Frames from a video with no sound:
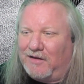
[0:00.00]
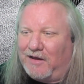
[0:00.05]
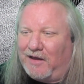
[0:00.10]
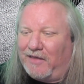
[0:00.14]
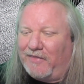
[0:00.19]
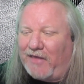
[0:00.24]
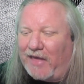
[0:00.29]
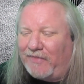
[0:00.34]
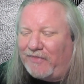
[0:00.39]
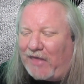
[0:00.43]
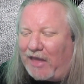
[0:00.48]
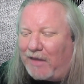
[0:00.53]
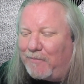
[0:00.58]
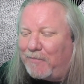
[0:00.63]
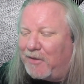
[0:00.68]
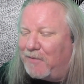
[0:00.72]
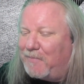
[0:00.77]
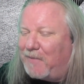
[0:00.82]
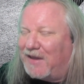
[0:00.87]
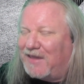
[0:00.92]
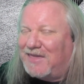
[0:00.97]
Uh, that that'd
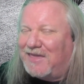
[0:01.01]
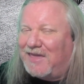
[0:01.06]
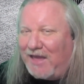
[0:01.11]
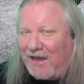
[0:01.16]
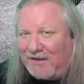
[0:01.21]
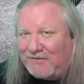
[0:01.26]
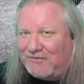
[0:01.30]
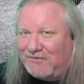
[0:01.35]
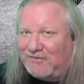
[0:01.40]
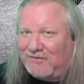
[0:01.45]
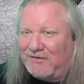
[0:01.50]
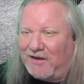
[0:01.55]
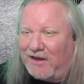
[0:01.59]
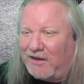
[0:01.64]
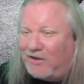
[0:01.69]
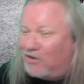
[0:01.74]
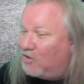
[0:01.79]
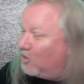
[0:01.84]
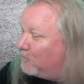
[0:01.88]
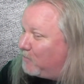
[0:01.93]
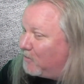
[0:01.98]
be my guess.
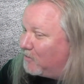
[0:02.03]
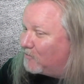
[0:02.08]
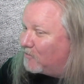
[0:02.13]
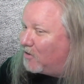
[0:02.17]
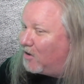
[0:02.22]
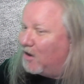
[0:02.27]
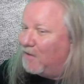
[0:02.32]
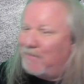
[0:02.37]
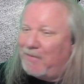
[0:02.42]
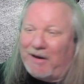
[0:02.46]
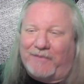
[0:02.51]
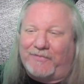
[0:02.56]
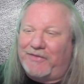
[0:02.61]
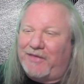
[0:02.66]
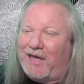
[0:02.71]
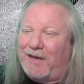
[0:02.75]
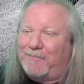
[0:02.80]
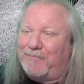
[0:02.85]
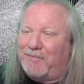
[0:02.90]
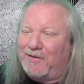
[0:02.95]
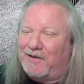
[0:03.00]
I could be wrong about that,